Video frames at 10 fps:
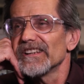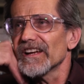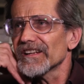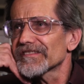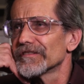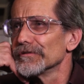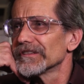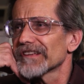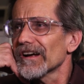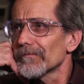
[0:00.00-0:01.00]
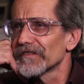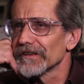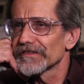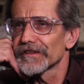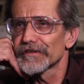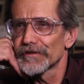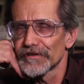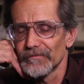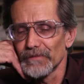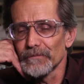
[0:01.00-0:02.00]
It has to, it's obvious. And
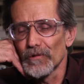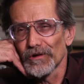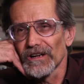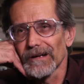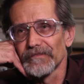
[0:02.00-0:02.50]
that isn't the